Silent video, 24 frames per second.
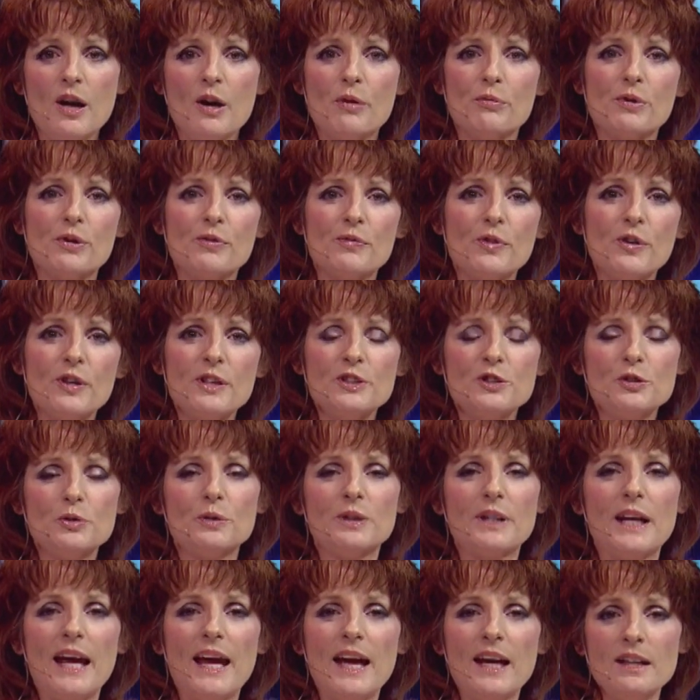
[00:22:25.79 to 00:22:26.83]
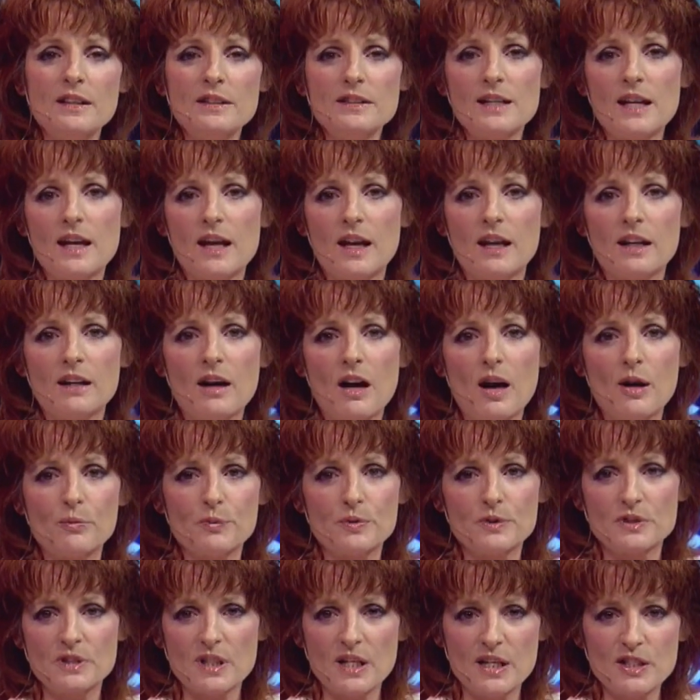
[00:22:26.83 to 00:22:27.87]
referring to an eight day
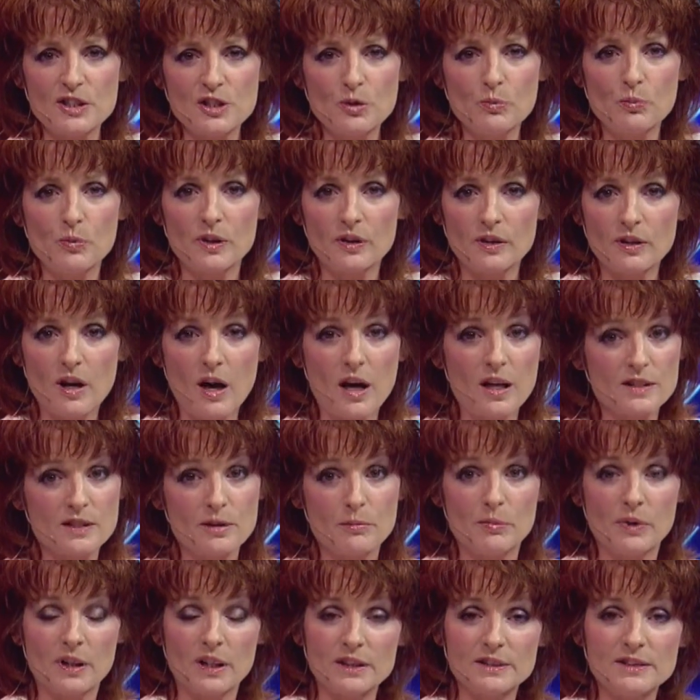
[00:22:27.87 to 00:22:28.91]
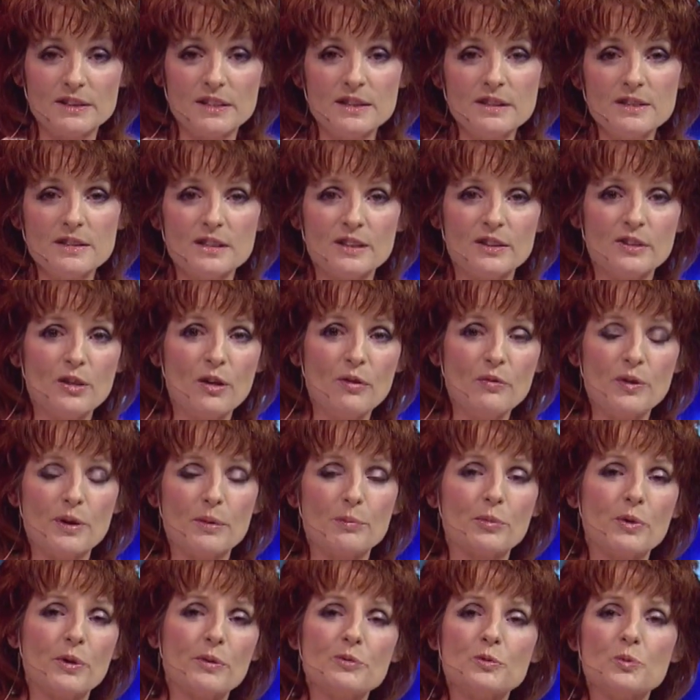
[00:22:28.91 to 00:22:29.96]
confrontation with Gaza militants in
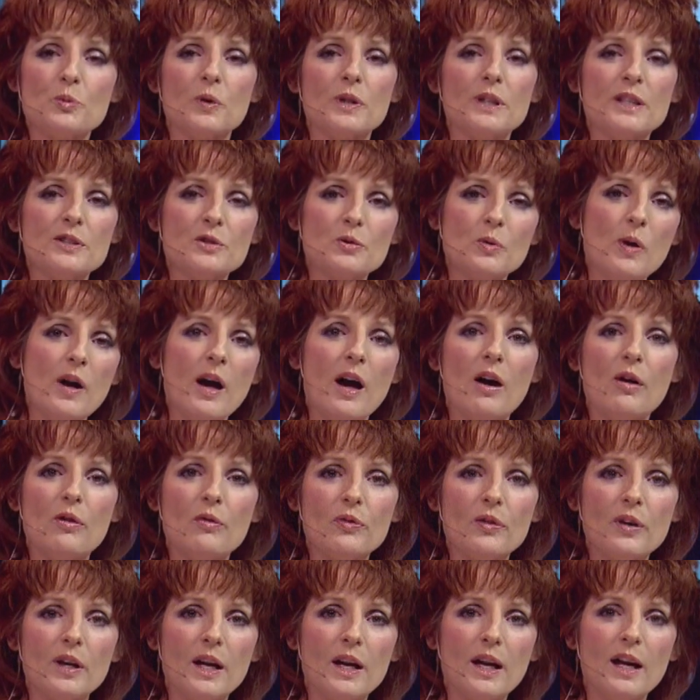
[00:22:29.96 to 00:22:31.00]
November of 2012.